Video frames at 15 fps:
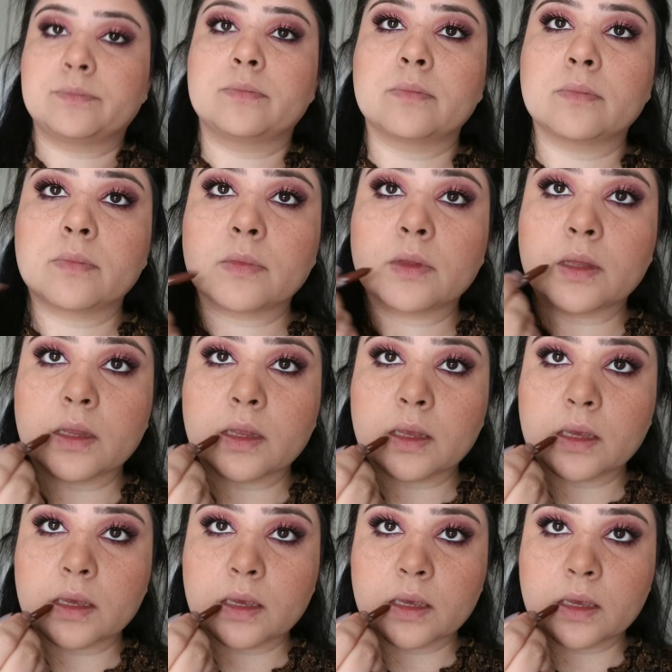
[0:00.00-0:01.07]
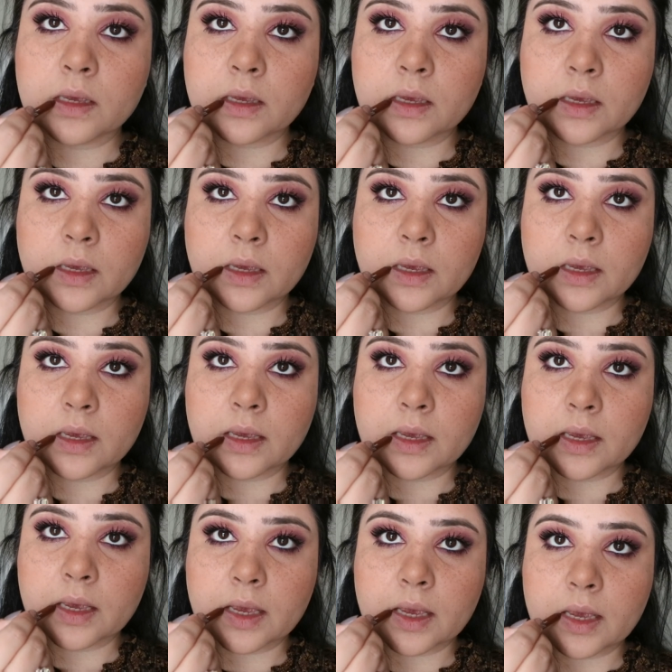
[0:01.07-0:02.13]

(silence)